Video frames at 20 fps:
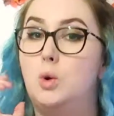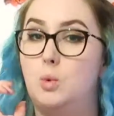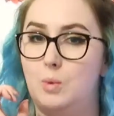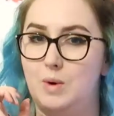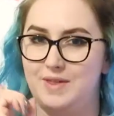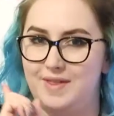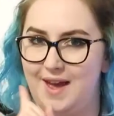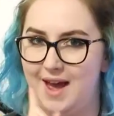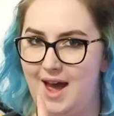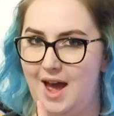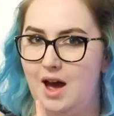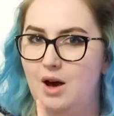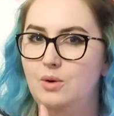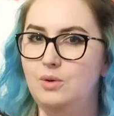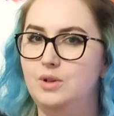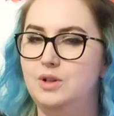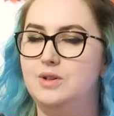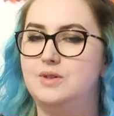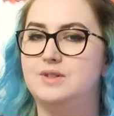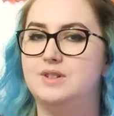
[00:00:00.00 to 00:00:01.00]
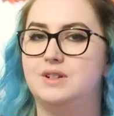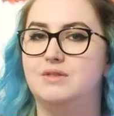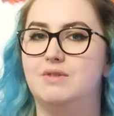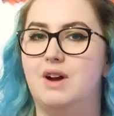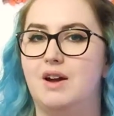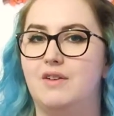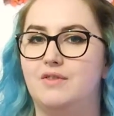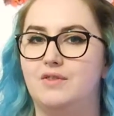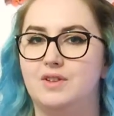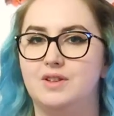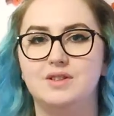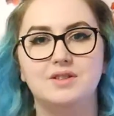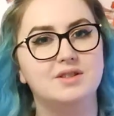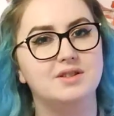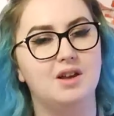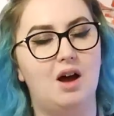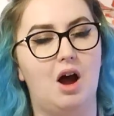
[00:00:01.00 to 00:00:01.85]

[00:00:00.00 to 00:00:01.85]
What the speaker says: Without using reference,